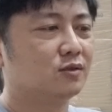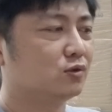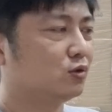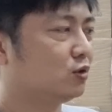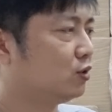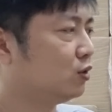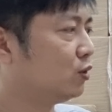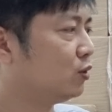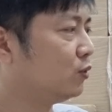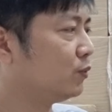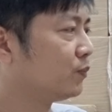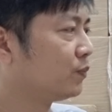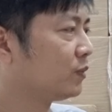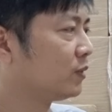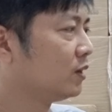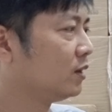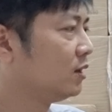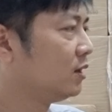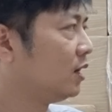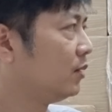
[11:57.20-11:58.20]

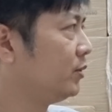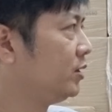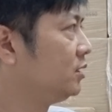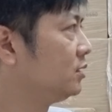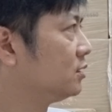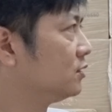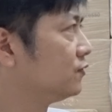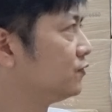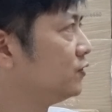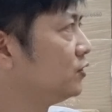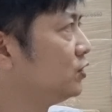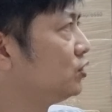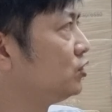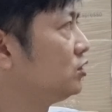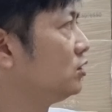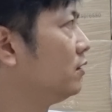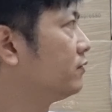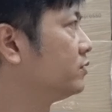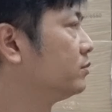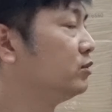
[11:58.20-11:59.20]
So I mean the
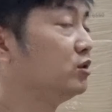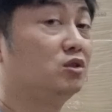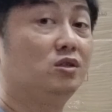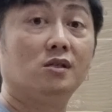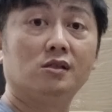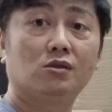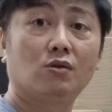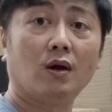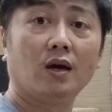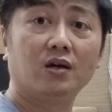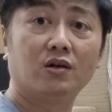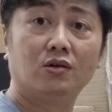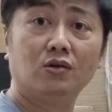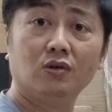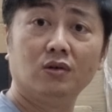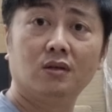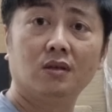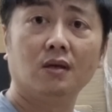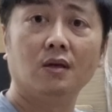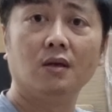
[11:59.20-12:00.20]
finishing of the machine is quite
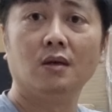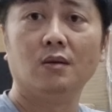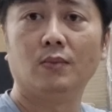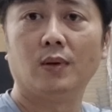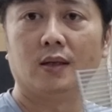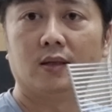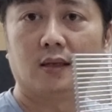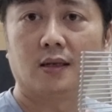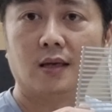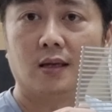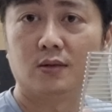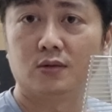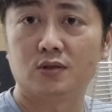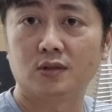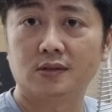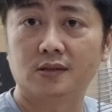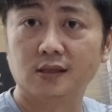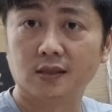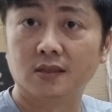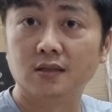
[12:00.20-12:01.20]
good, but they can
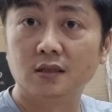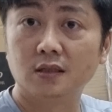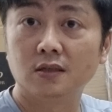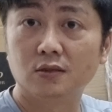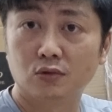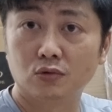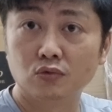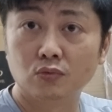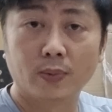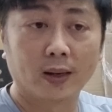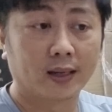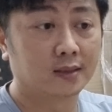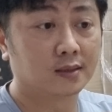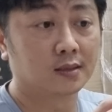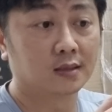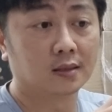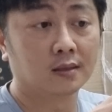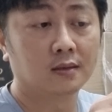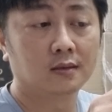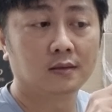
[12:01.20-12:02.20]
certainly do
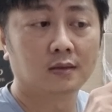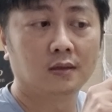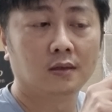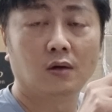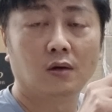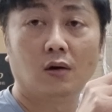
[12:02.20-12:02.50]
better